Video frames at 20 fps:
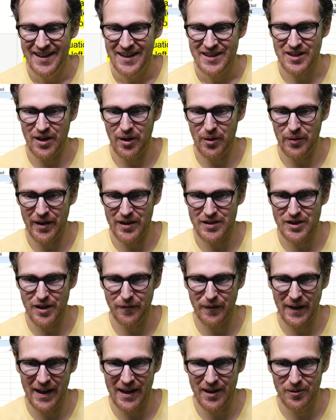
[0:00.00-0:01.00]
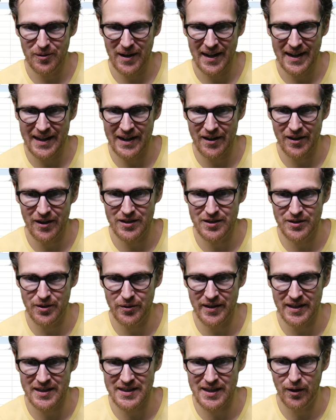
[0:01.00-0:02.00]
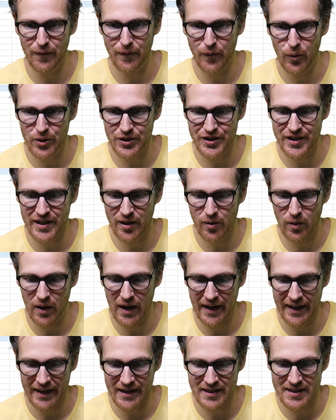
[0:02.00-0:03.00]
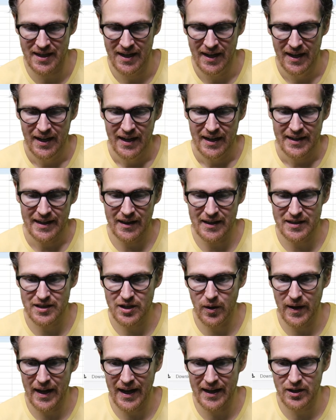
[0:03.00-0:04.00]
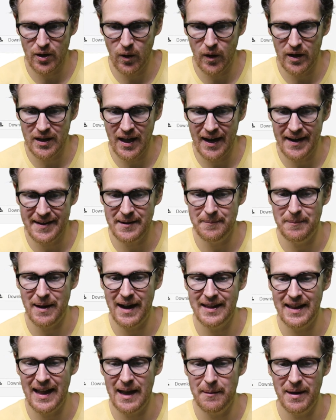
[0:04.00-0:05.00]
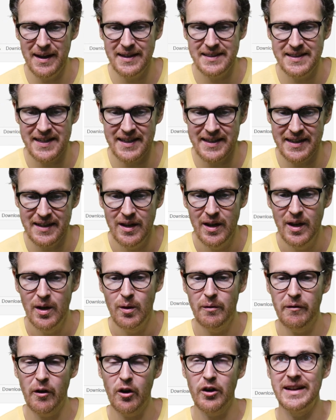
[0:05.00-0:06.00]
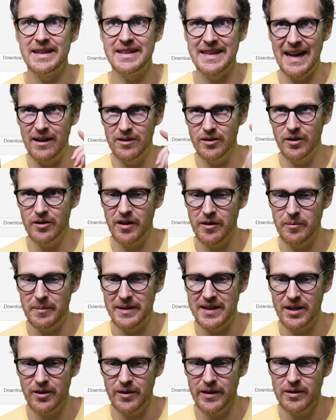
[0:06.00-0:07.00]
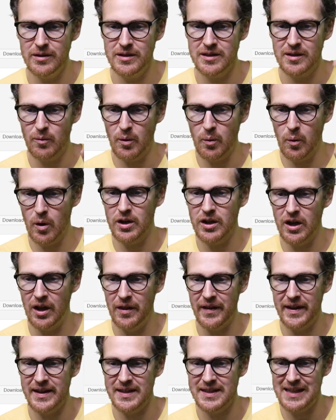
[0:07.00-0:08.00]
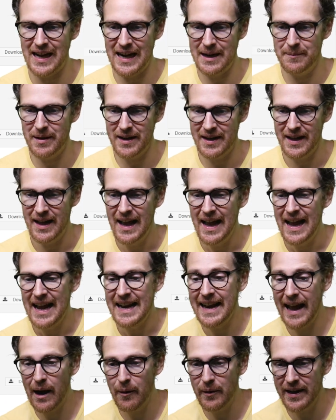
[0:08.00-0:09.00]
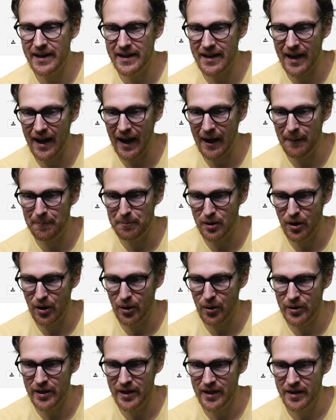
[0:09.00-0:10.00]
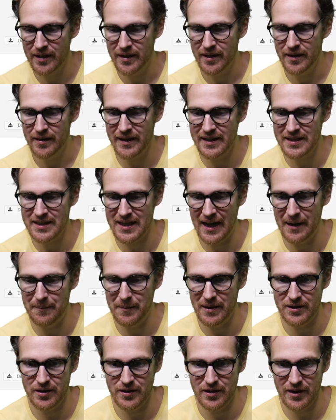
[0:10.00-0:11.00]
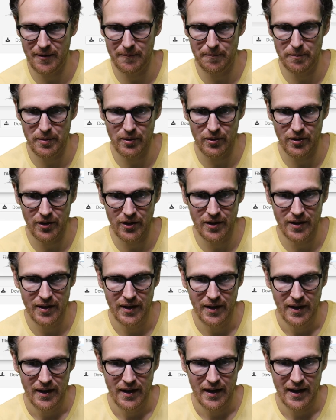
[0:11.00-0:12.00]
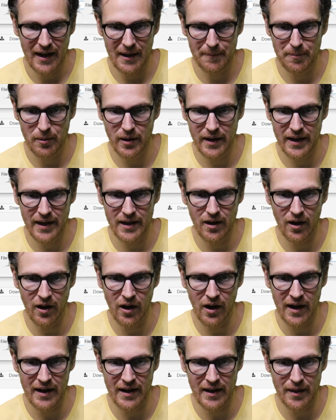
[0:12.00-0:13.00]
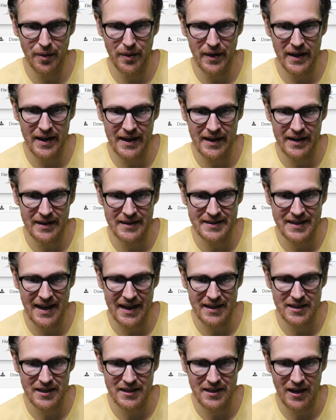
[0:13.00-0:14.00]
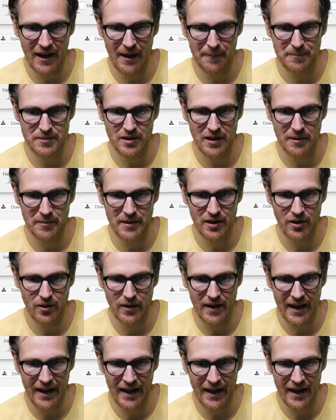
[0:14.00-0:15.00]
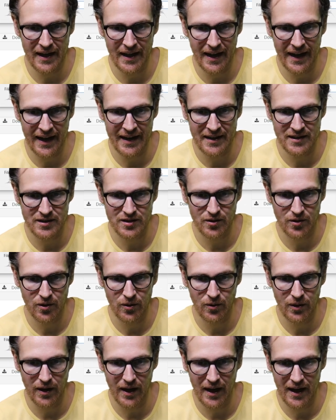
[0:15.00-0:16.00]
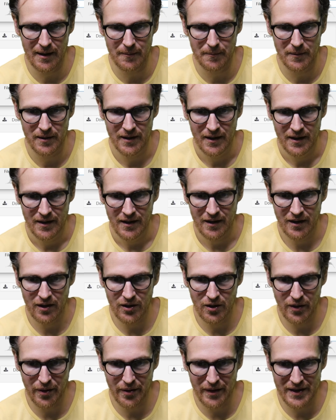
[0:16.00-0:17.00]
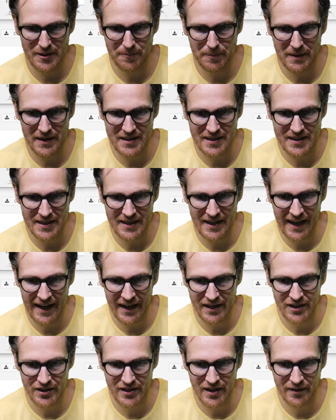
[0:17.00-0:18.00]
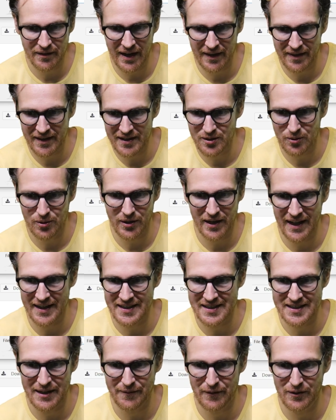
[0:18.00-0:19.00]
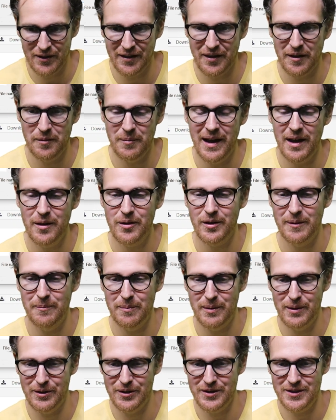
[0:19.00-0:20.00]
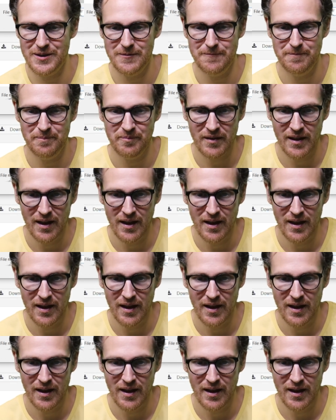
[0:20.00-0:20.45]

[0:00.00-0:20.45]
So there's our file right here, Student Excel 4G Aquatics. Now let's go ahead, go online to MyLabIT. We've already downloaded the materials, we worked on the assignment. Now we need to upload the assignment to the computer. And I put it on the desktop, so let me go ahead and scroll up. I'll go to this PC actually, I've got this organized differently than my other computers.